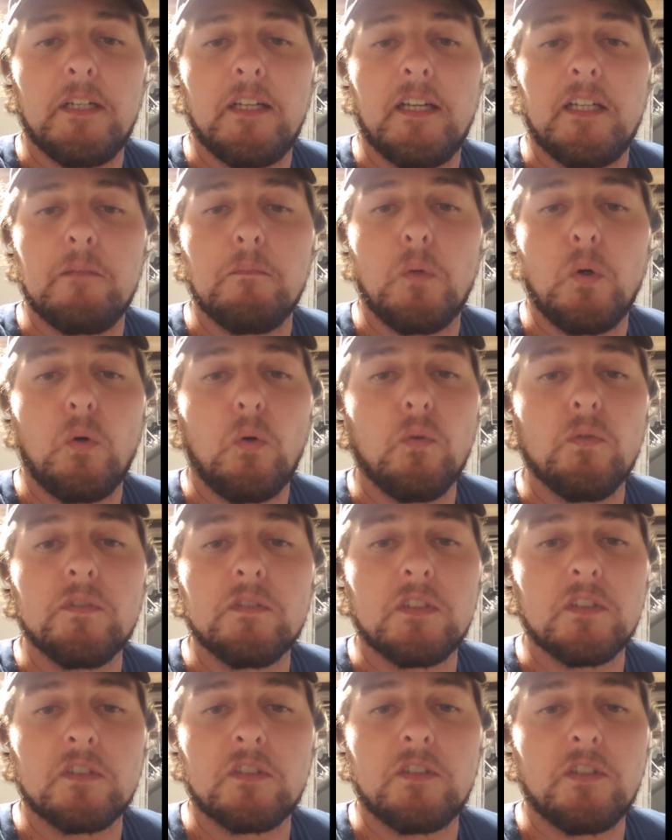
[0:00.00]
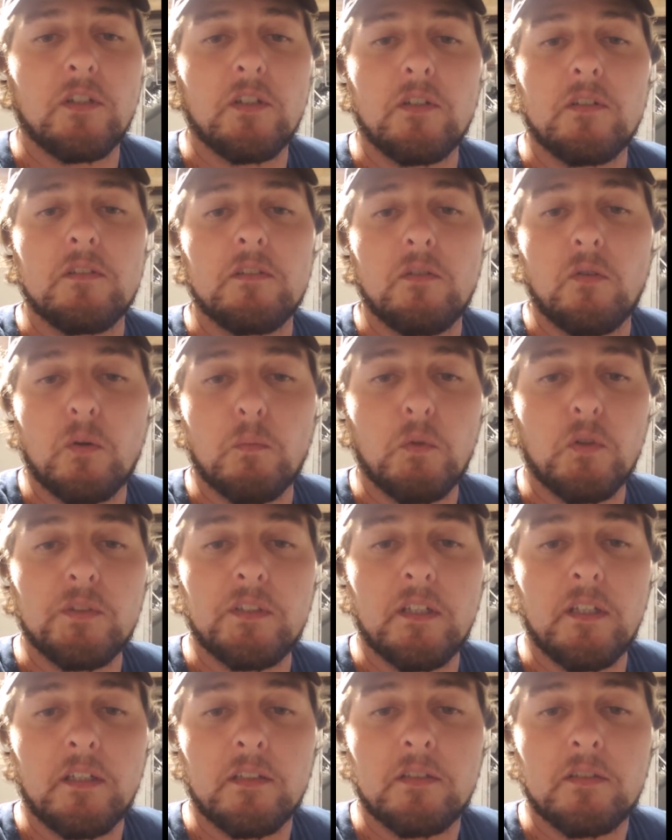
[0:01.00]
It had mold and just dirt, normal
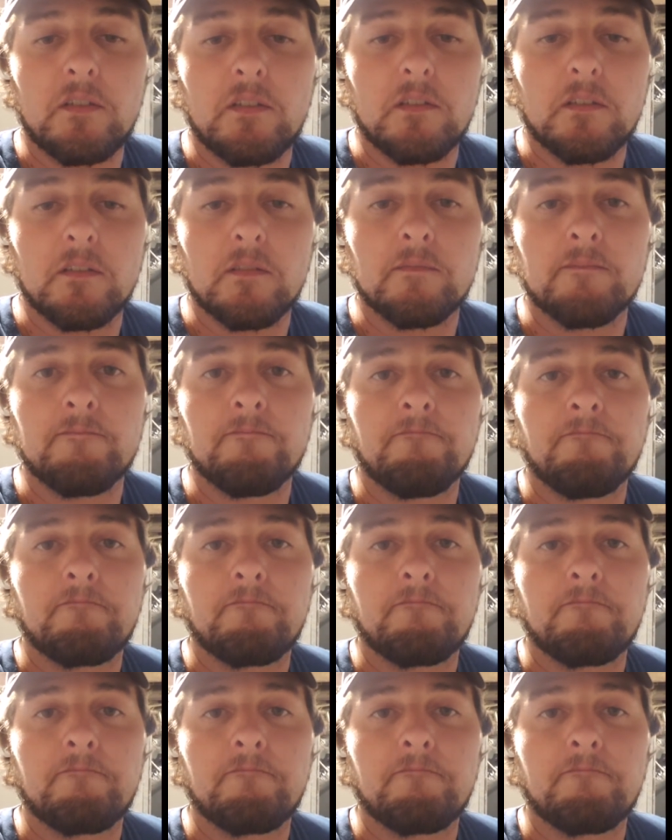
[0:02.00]
dust and